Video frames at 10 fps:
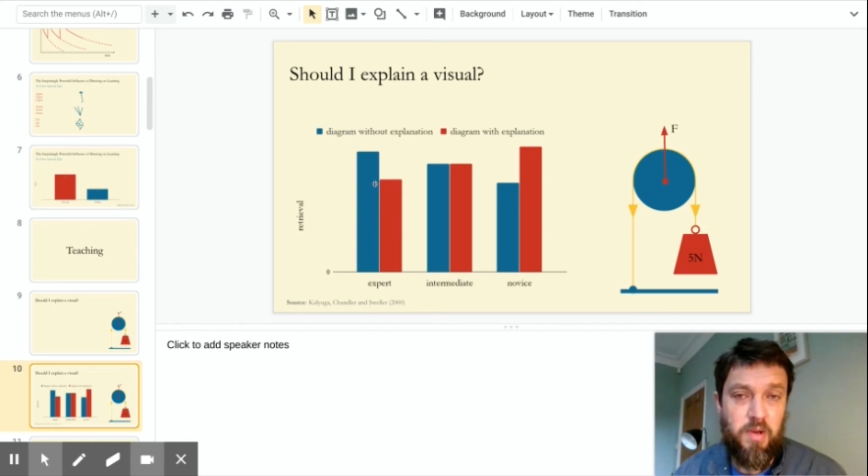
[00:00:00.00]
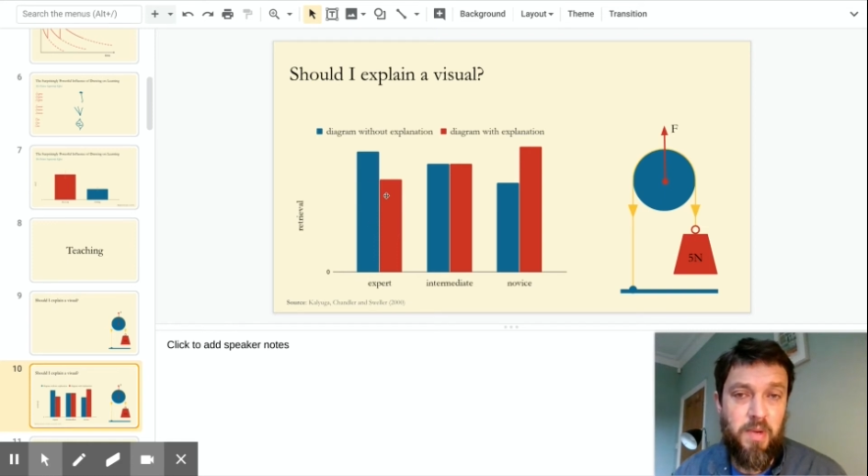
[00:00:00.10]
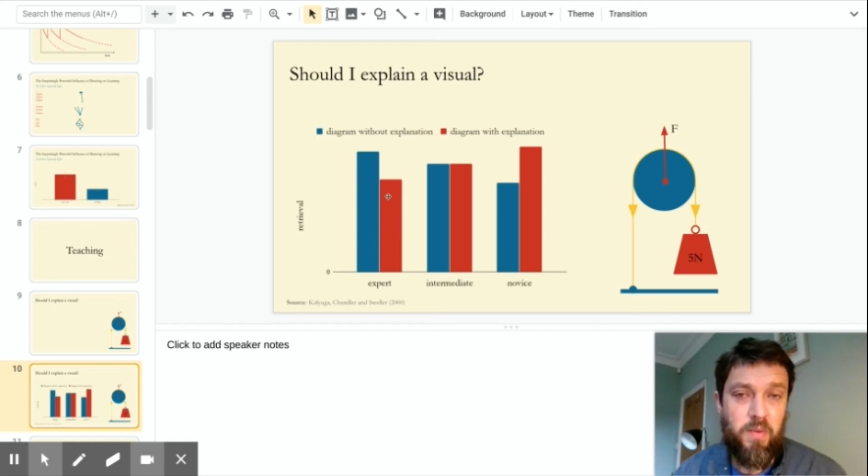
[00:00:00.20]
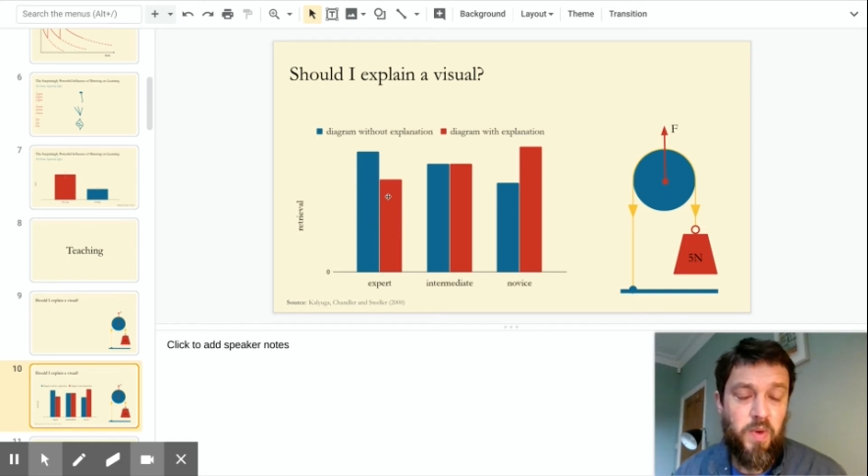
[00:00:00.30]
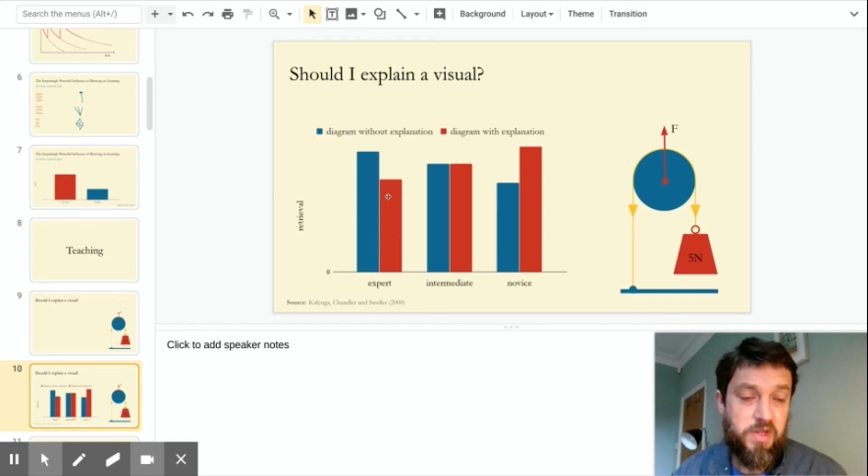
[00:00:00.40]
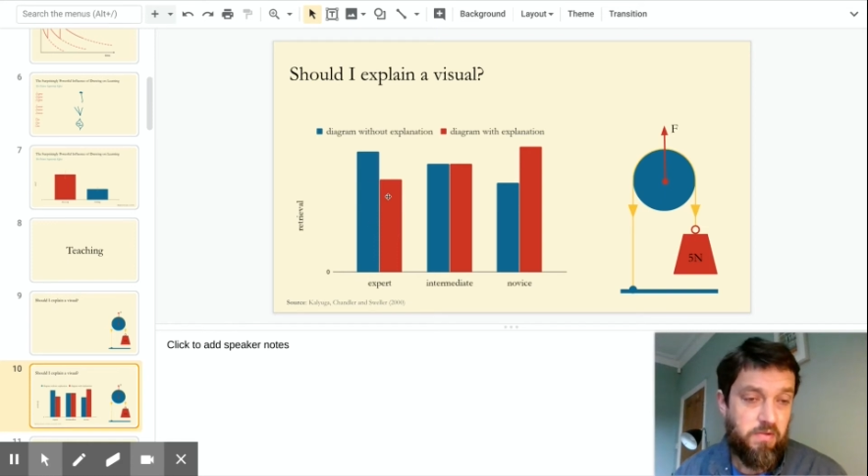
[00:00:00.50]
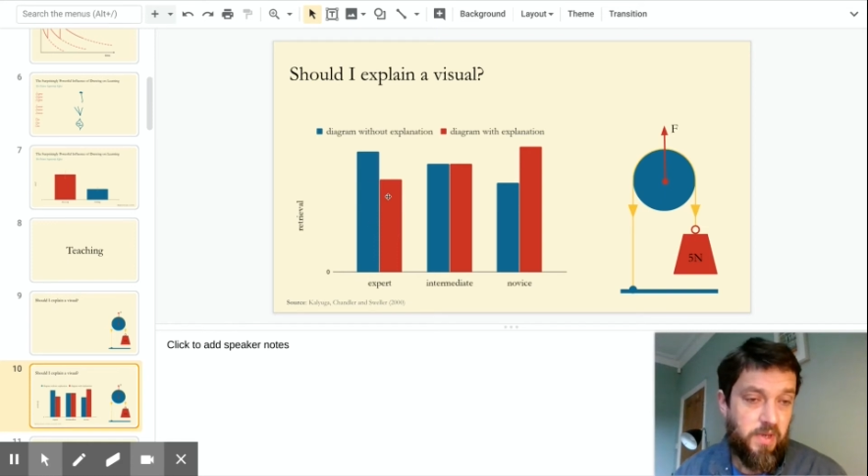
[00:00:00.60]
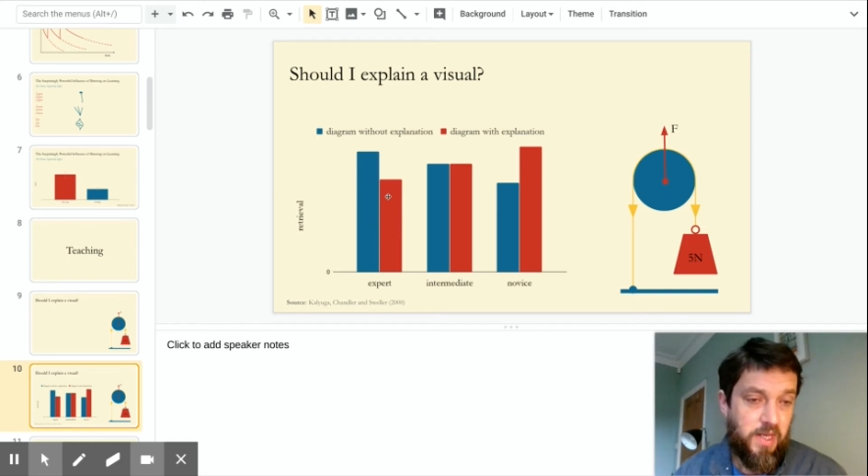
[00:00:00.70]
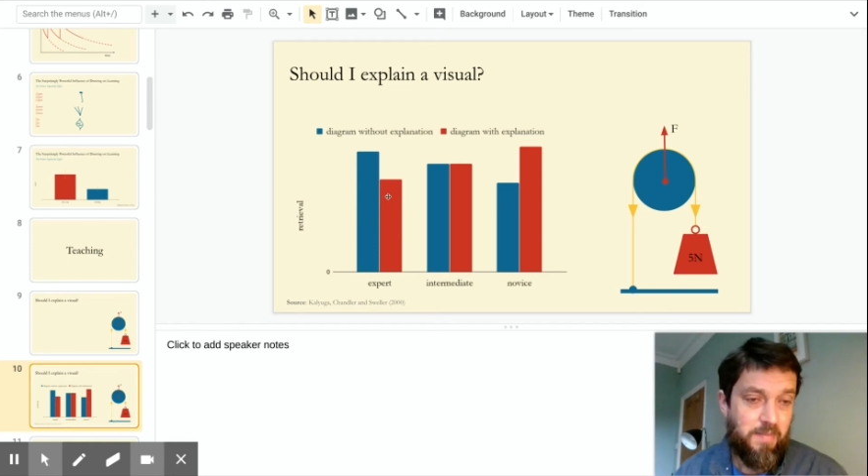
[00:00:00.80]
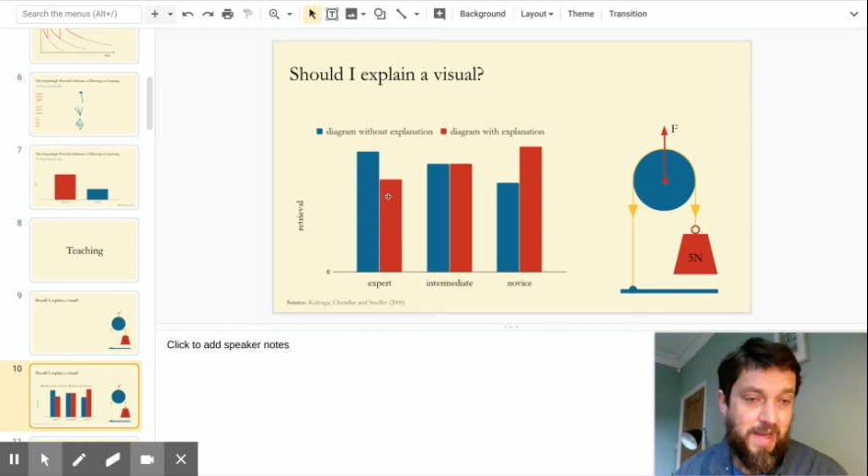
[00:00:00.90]
My wittering
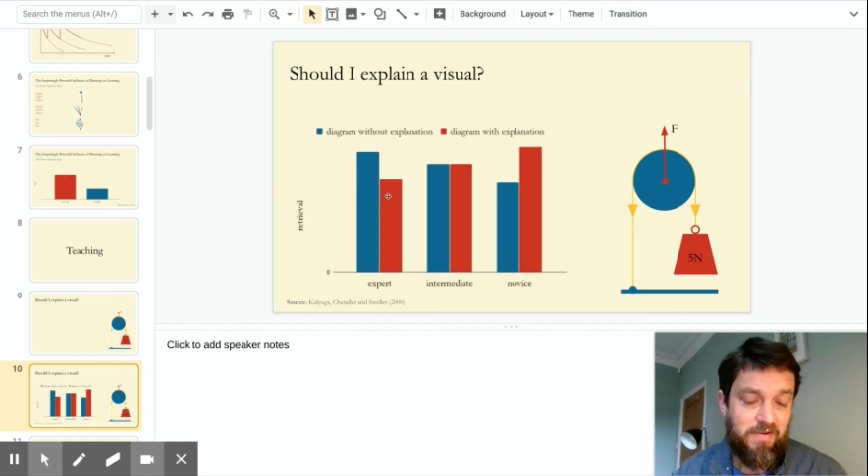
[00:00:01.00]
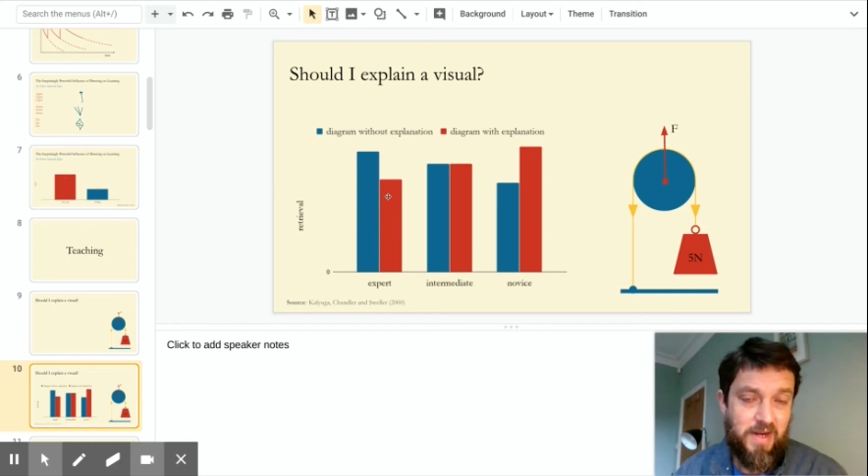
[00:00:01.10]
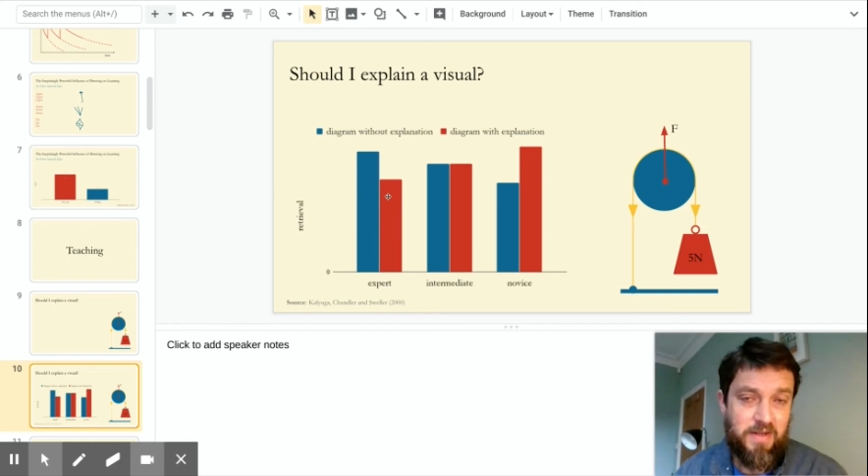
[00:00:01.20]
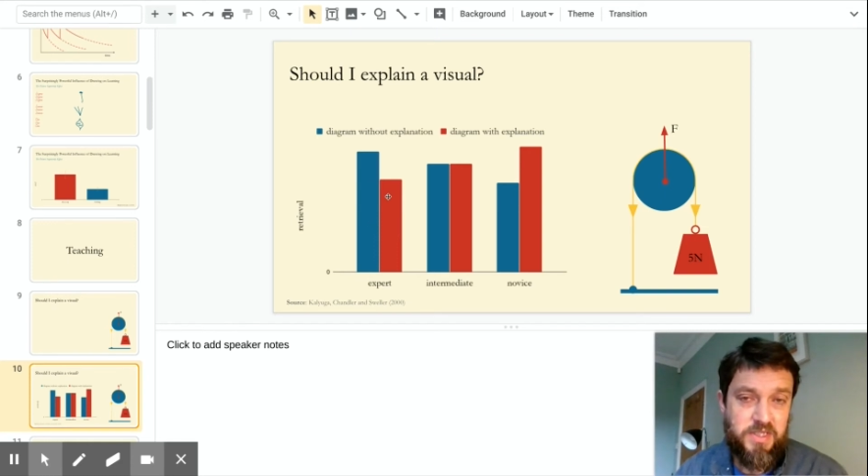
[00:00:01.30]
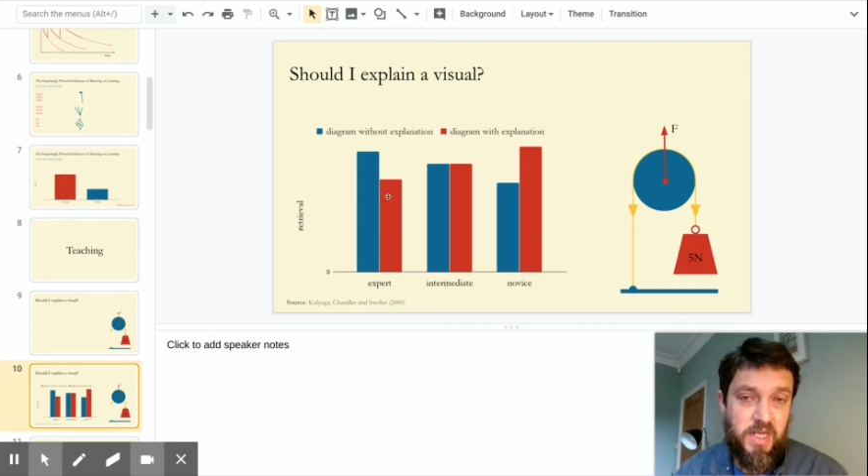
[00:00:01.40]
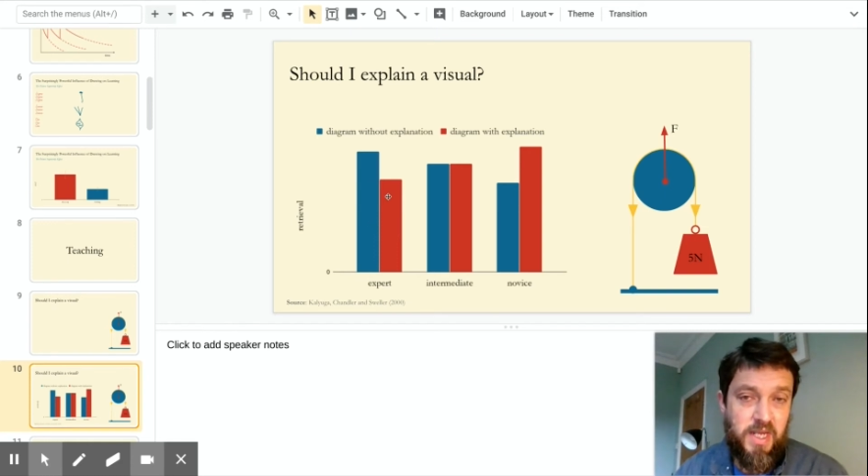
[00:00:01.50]
in the background